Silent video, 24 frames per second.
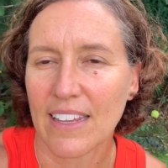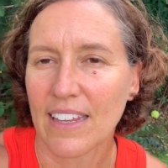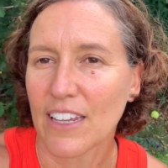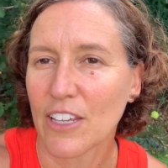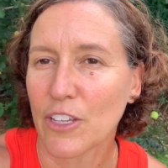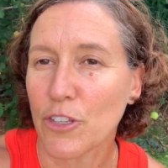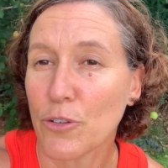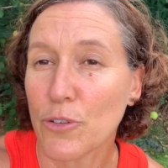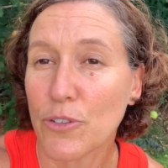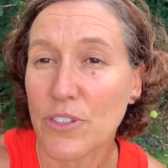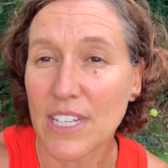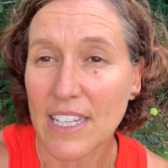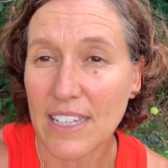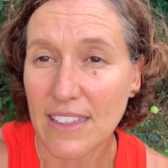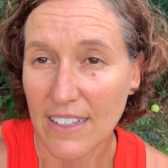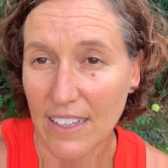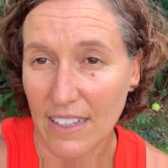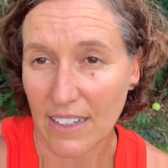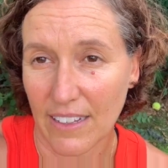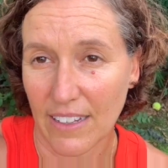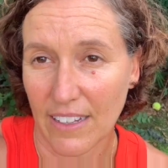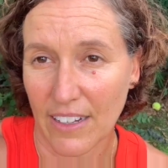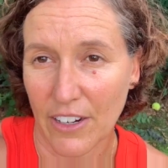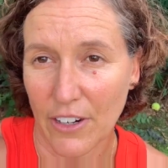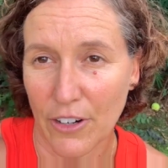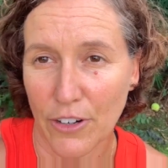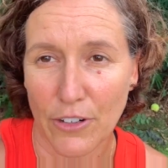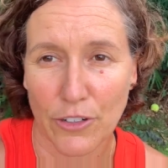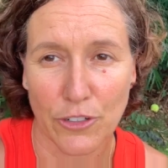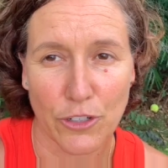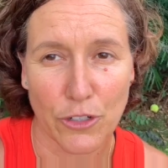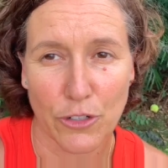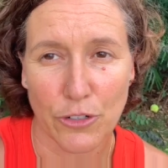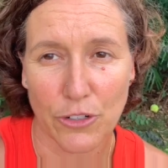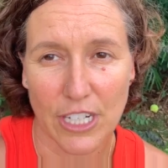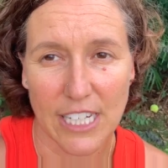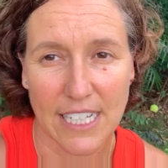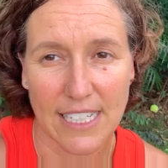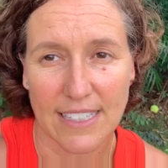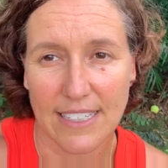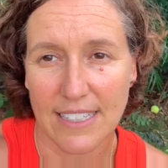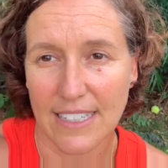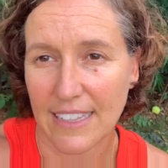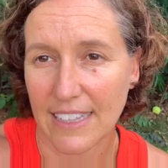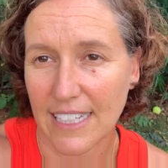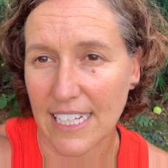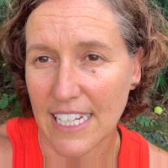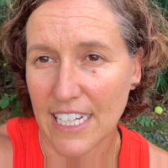using the clicker,
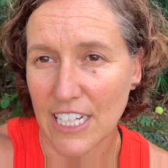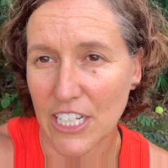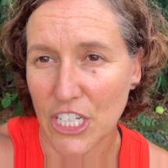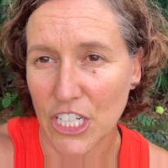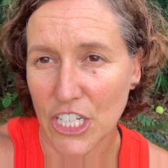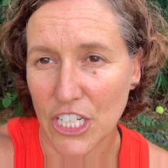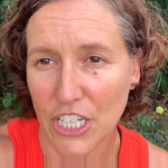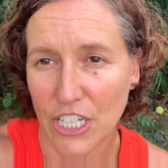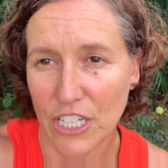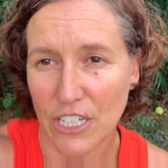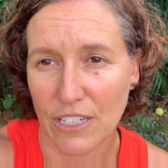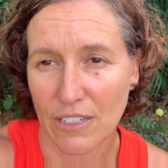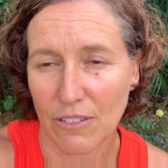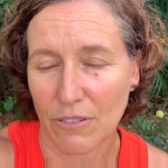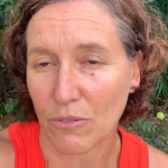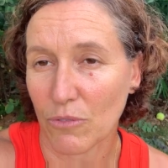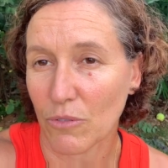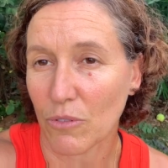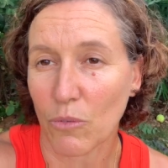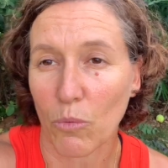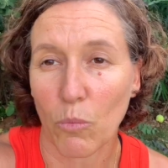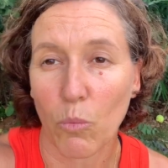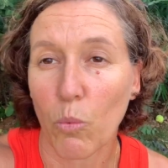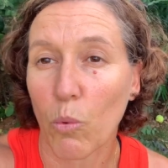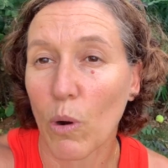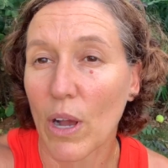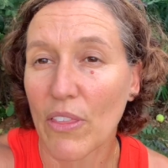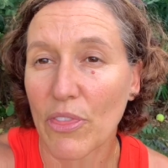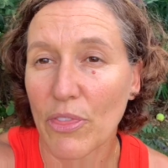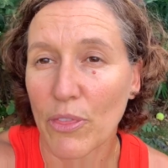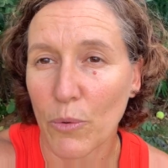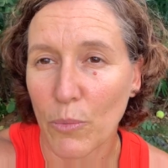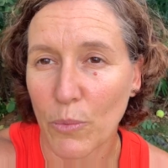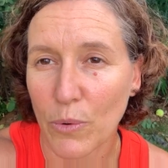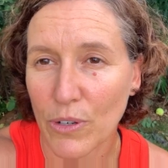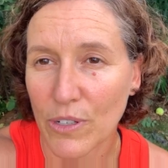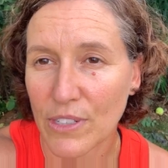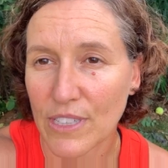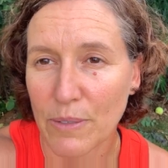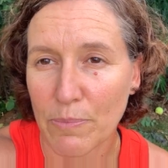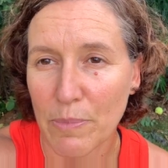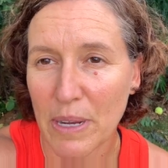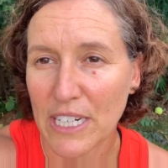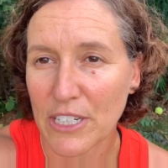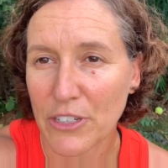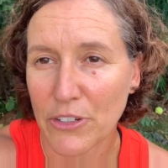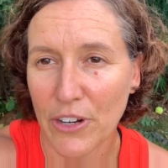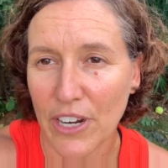treats, leash. What in the world
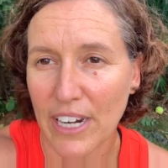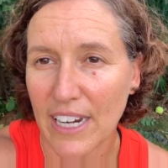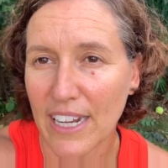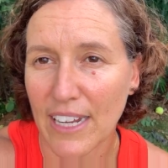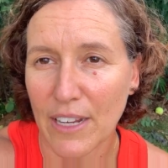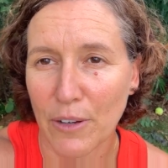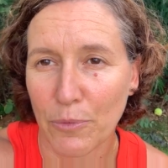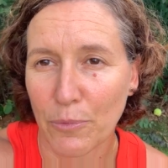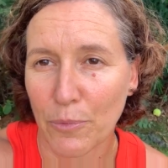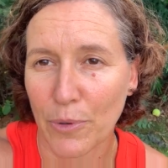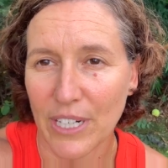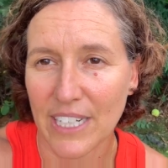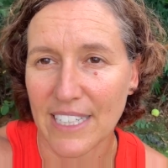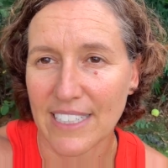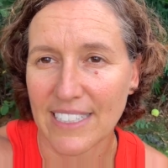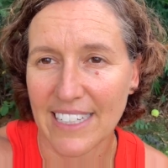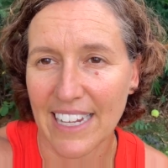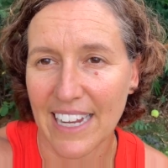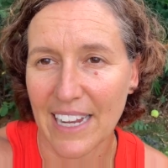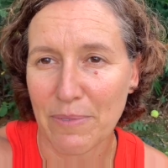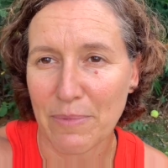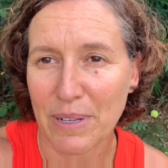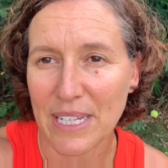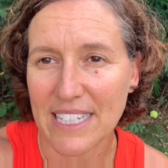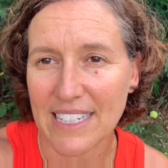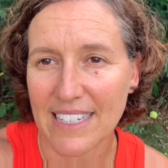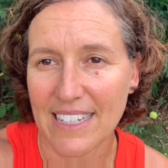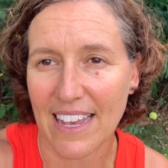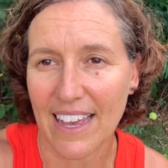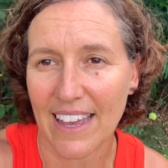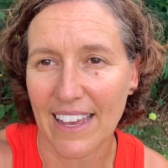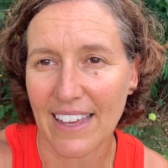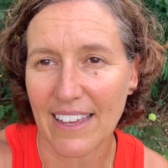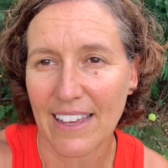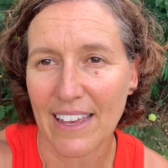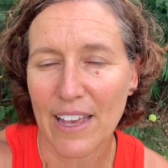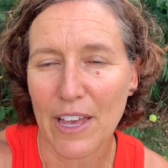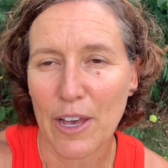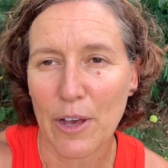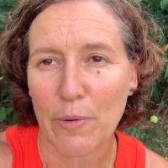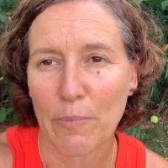am I training, and what did Tammy say?